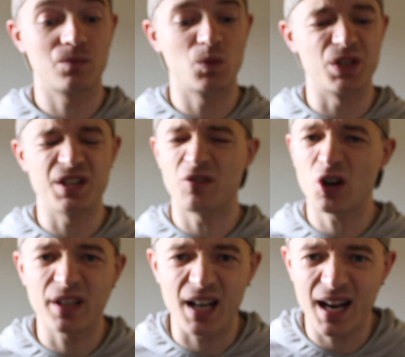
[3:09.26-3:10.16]
which I've
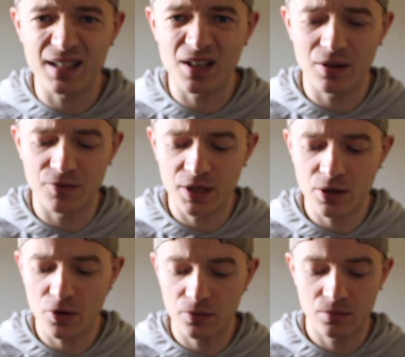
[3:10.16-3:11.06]
already kind of done a
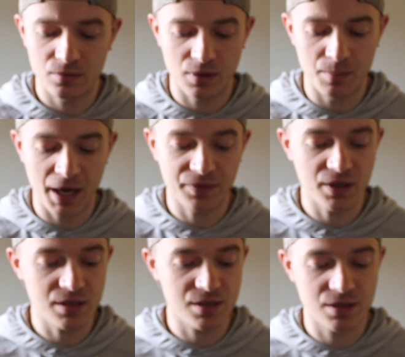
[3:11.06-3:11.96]
video about
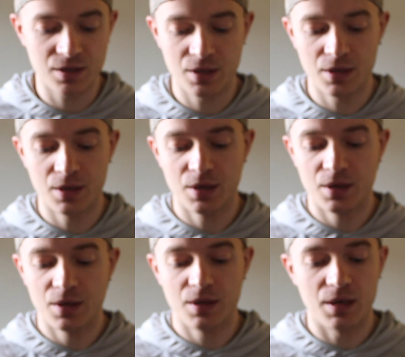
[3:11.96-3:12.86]
this.
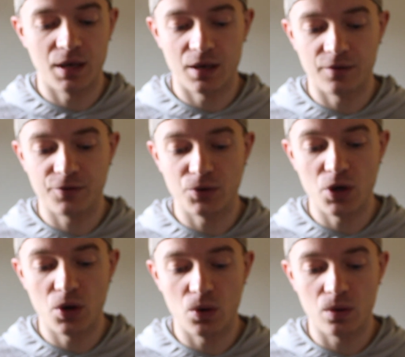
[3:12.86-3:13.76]
If you
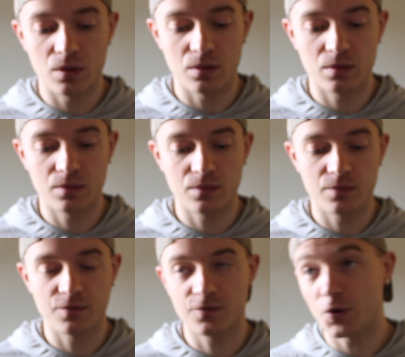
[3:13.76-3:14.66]
go
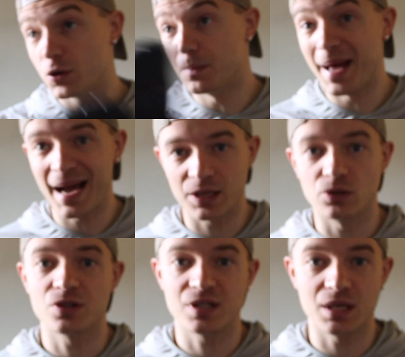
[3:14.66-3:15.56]
further back,
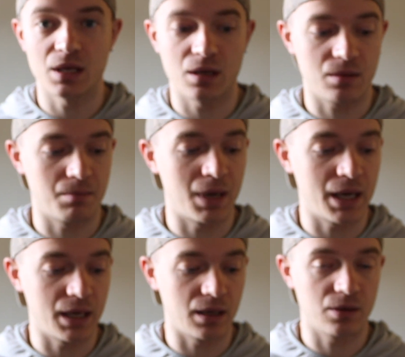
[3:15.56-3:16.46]
you'll see
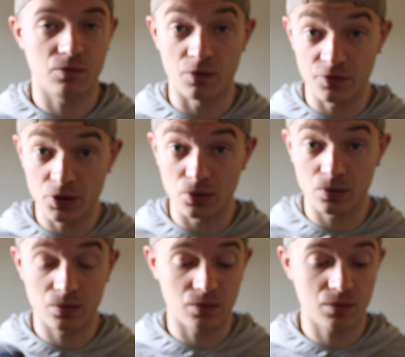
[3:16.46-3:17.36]
my
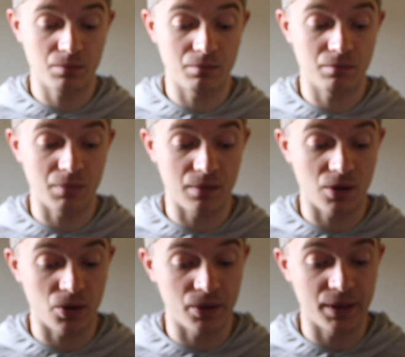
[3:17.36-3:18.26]
review
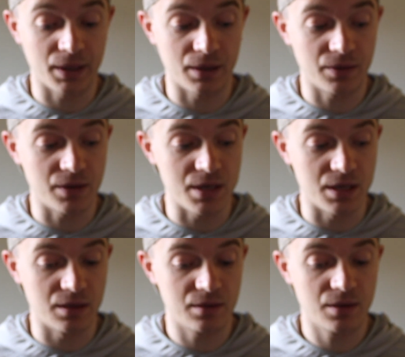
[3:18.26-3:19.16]
on the